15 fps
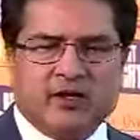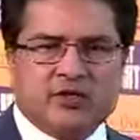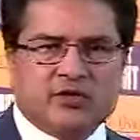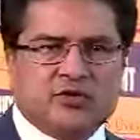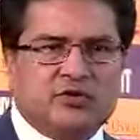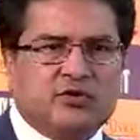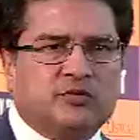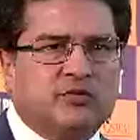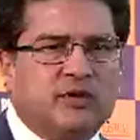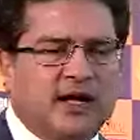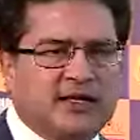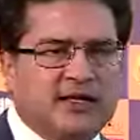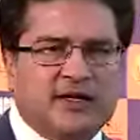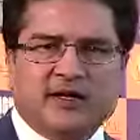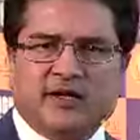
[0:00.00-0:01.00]
So I
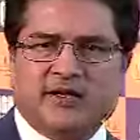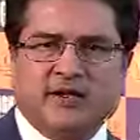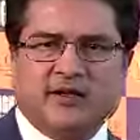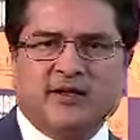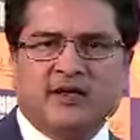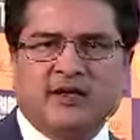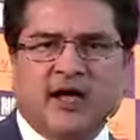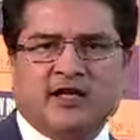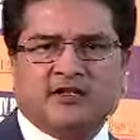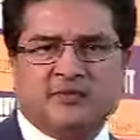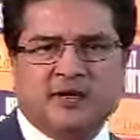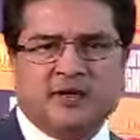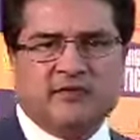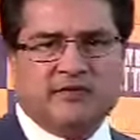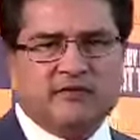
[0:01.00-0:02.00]
think he has
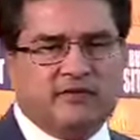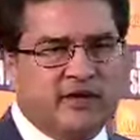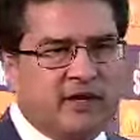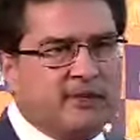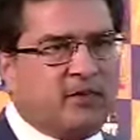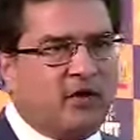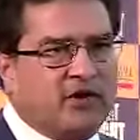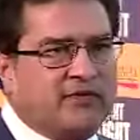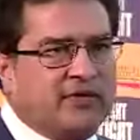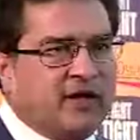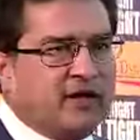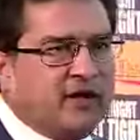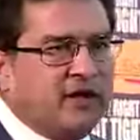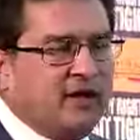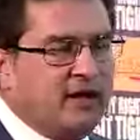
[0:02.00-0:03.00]
been very
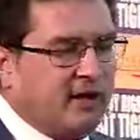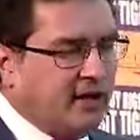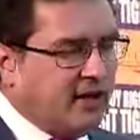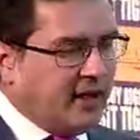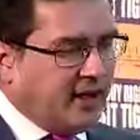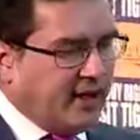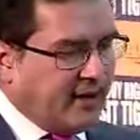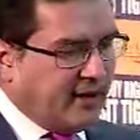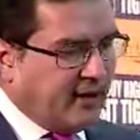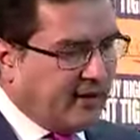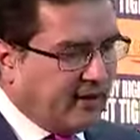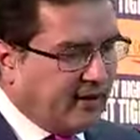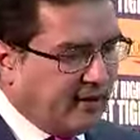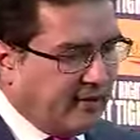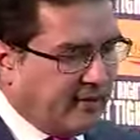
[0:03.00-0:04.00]
prolific. And
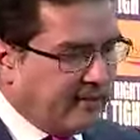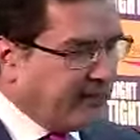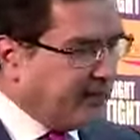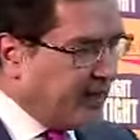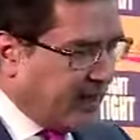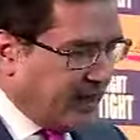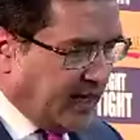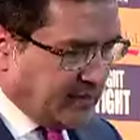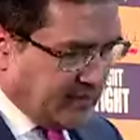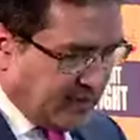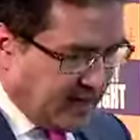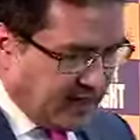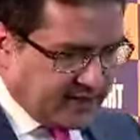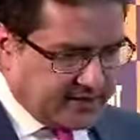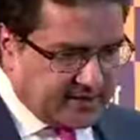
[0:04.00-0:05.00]
as far
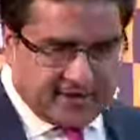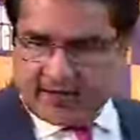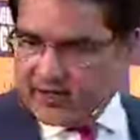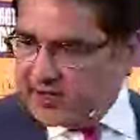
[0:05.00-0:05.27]
as